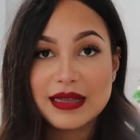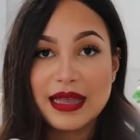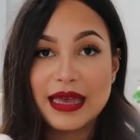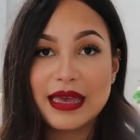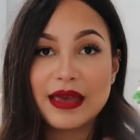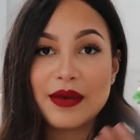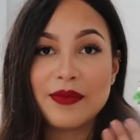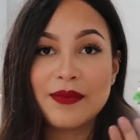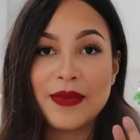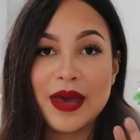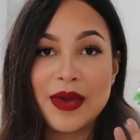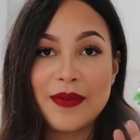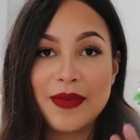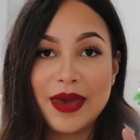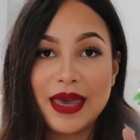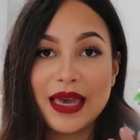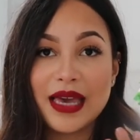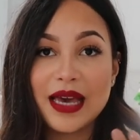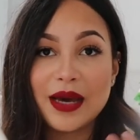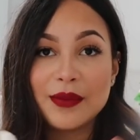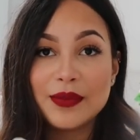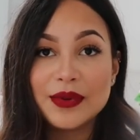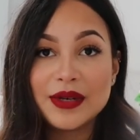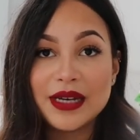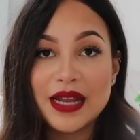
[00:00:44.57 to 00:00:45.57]
like, my
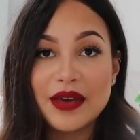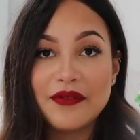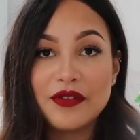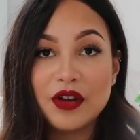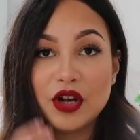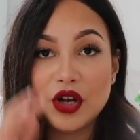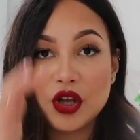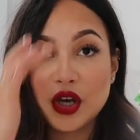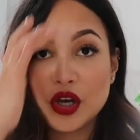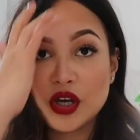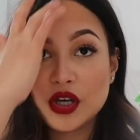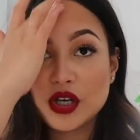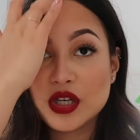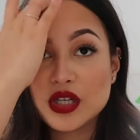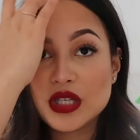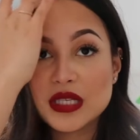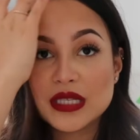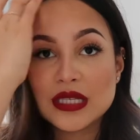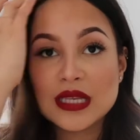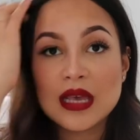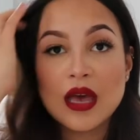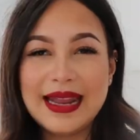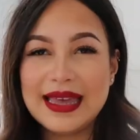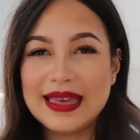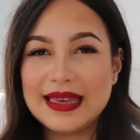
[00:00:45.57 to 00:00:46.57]
makeup never looks
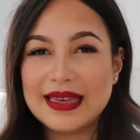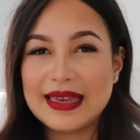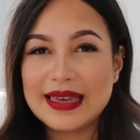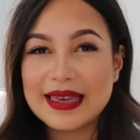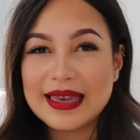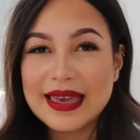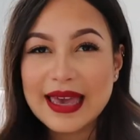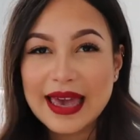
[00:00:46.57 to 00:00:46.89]
like